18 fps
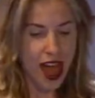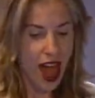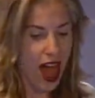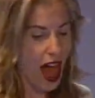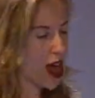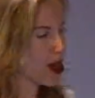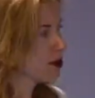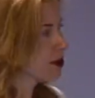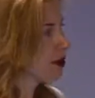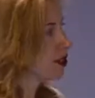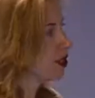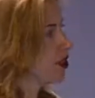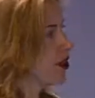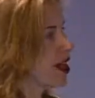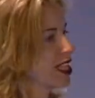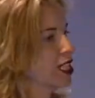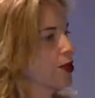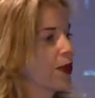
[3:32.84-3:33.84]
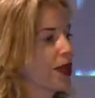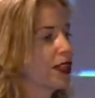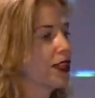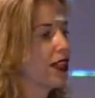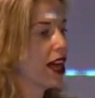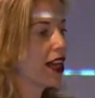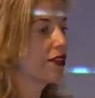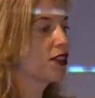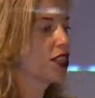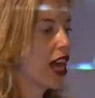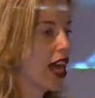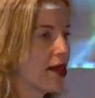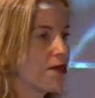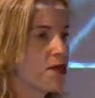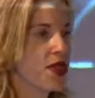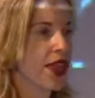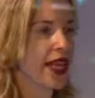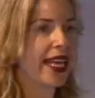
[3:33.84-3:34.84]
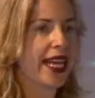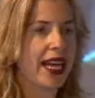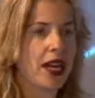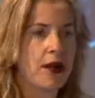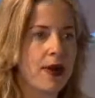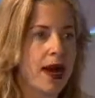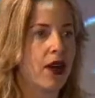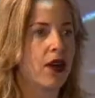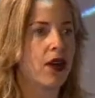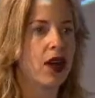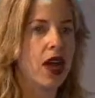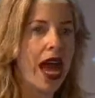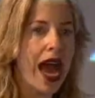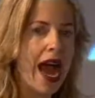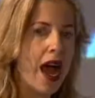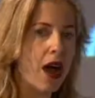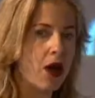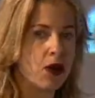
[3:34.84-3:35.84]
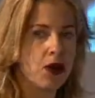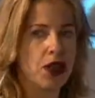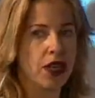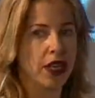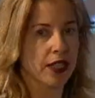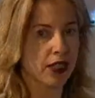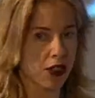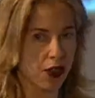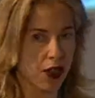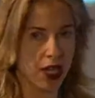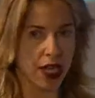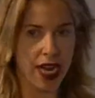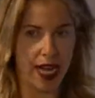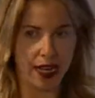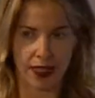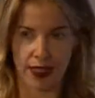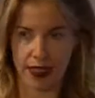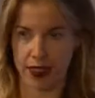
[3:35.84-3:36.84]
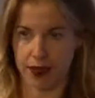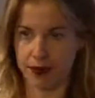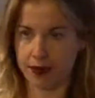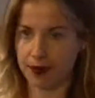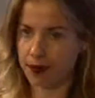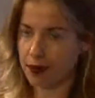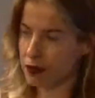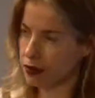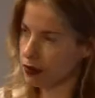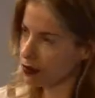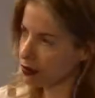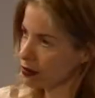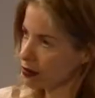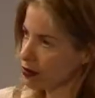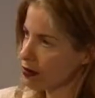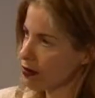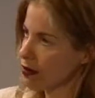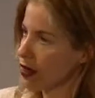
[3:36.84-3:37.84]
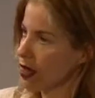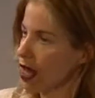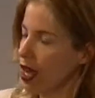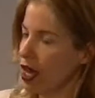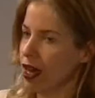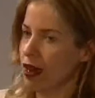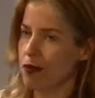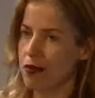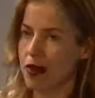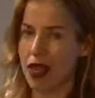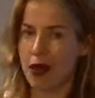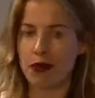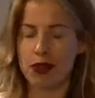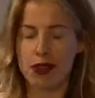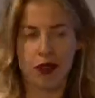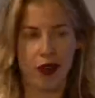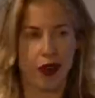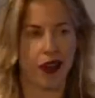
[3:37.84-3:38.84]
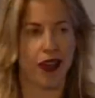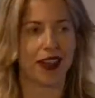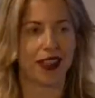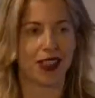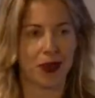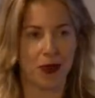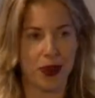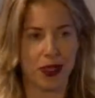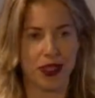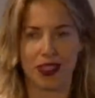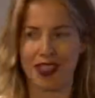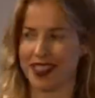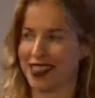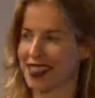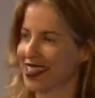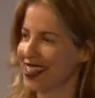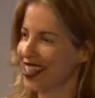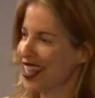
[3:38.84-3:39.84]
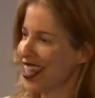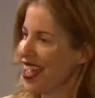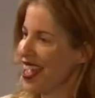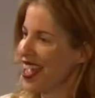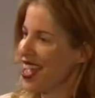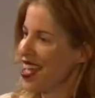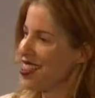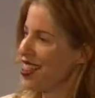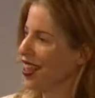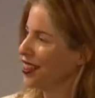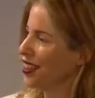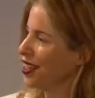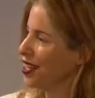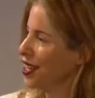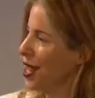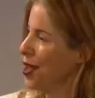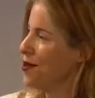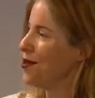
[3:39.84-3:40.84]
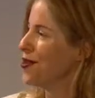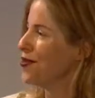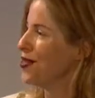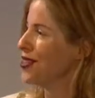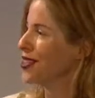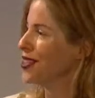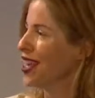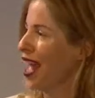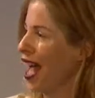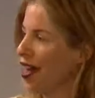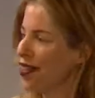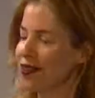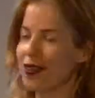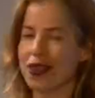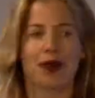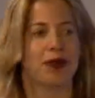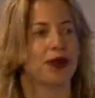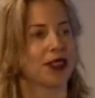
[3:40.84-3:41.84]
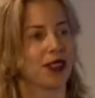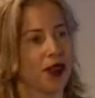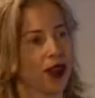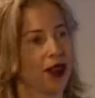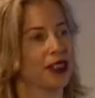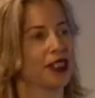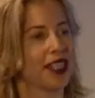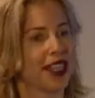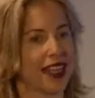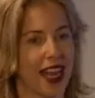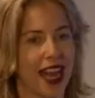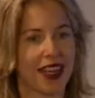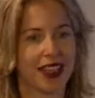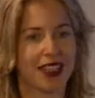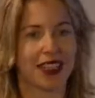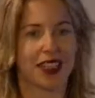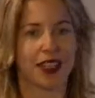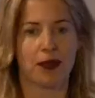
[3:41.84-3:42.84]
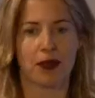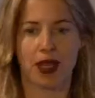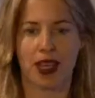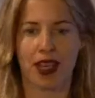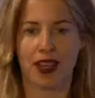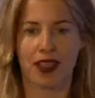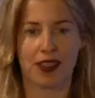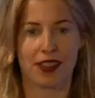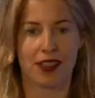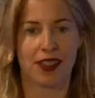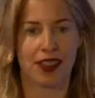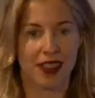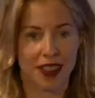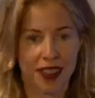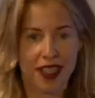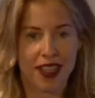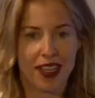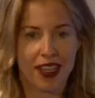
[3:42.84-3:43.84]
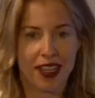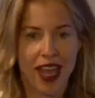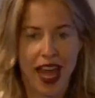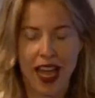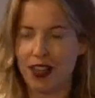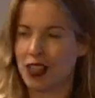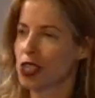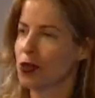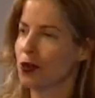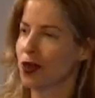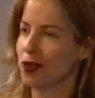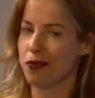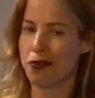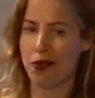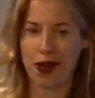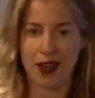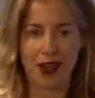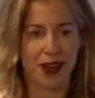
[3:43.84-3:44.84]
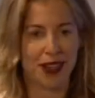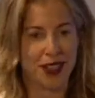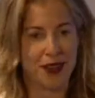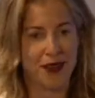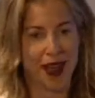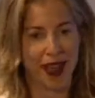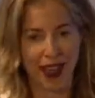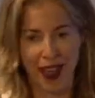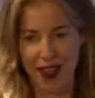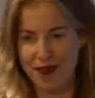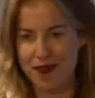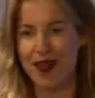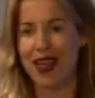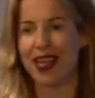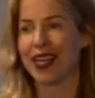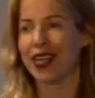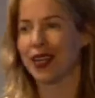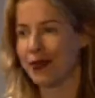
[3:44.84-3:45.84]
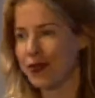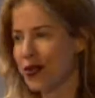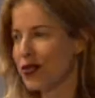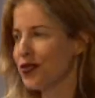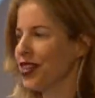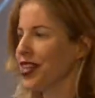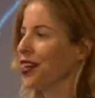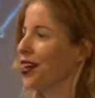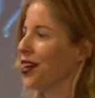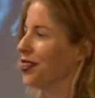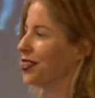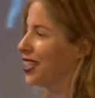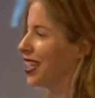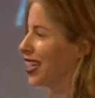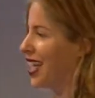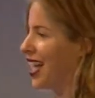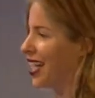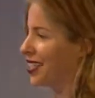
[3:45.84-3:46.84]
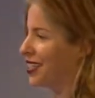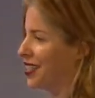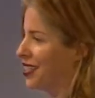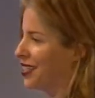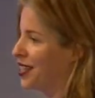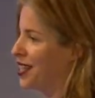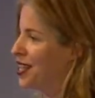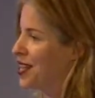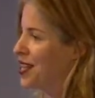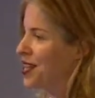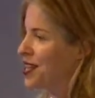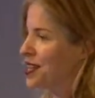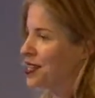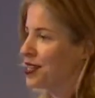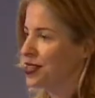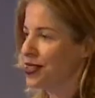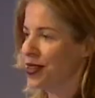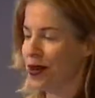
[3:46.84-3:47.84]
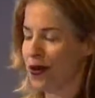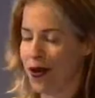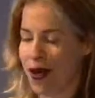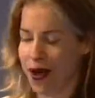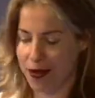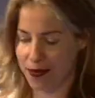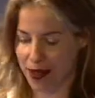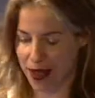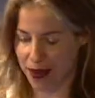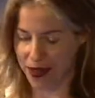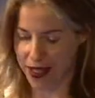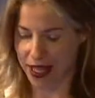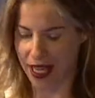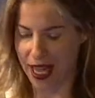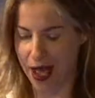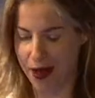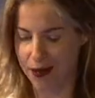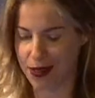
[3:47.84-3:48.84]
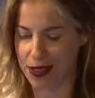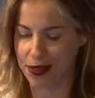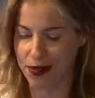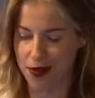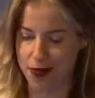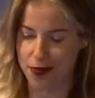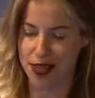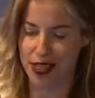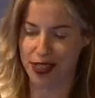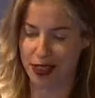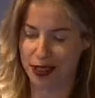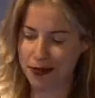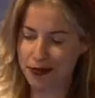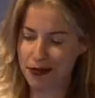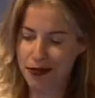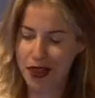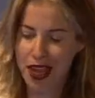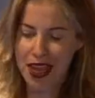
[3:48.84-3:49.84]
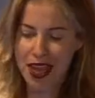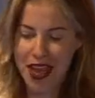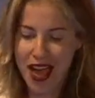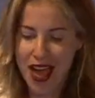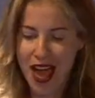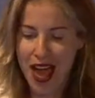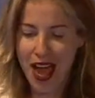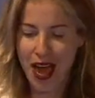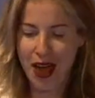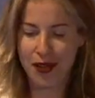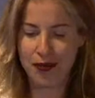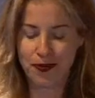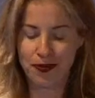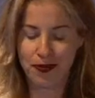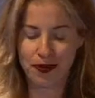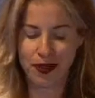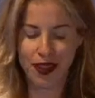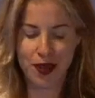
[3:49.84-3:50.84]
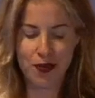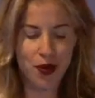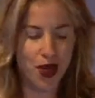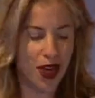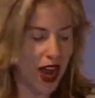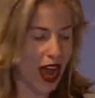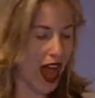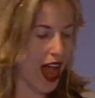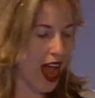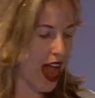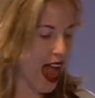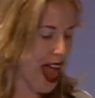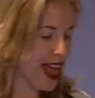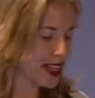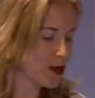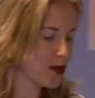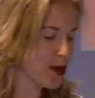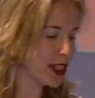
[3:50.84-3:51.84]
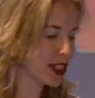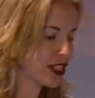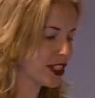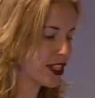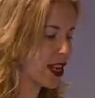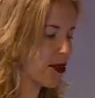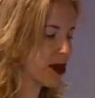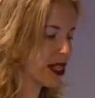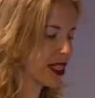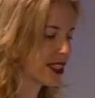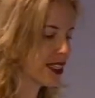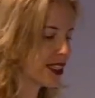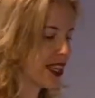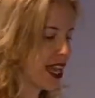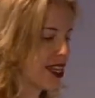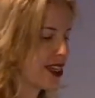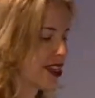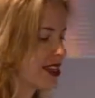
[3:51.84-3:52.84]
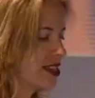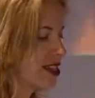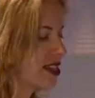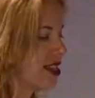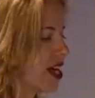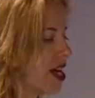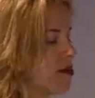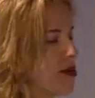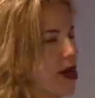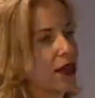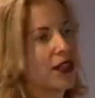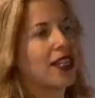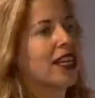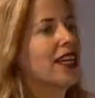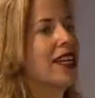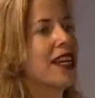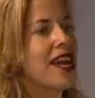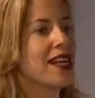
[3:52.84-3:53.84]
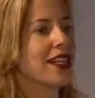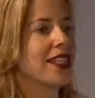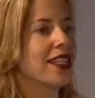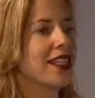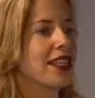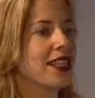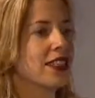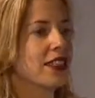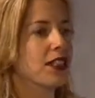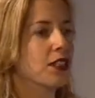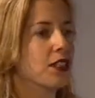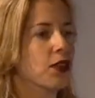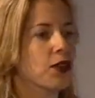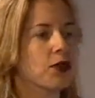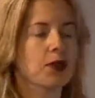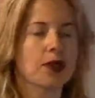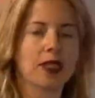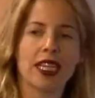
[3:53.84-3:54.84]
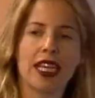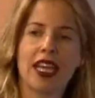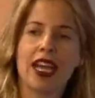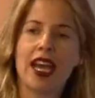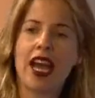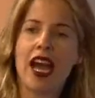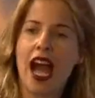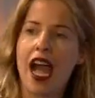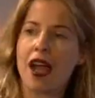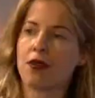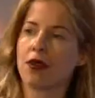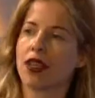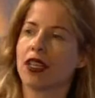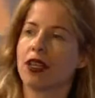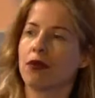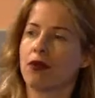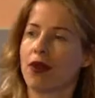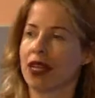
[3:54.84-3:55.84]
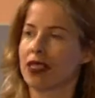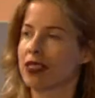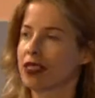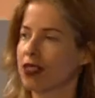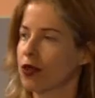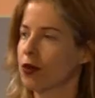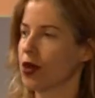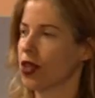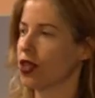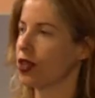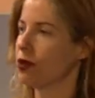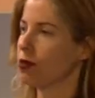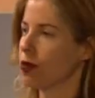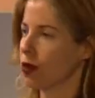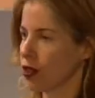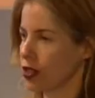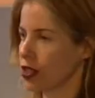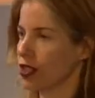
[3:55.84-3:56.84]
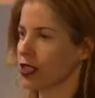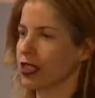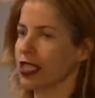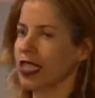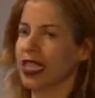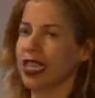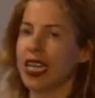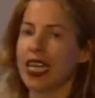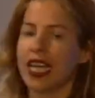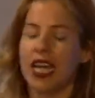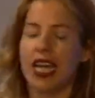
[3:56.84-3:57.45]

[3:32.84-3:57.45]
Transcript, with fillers: Um, so I spent a lot of time thinking about how things are connected. Um, it was very auspicious that the name of this gathering was called Connected, because I just spent four years of my life making a movie called Connected, so um, everything happens for a reason. Um, but as much as I'm excited about connectedness globally, I really wrestle with it personally.